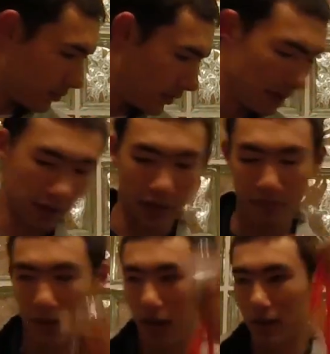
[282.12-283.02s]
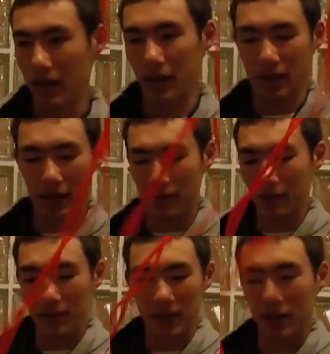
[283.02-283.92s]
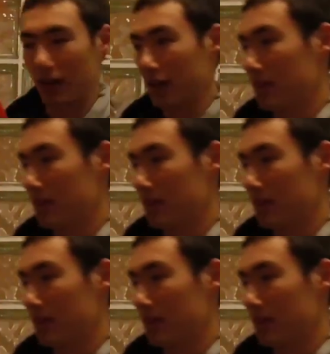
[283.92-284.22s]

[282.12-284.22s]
No name. Okay, I don't know what we're gonna call this,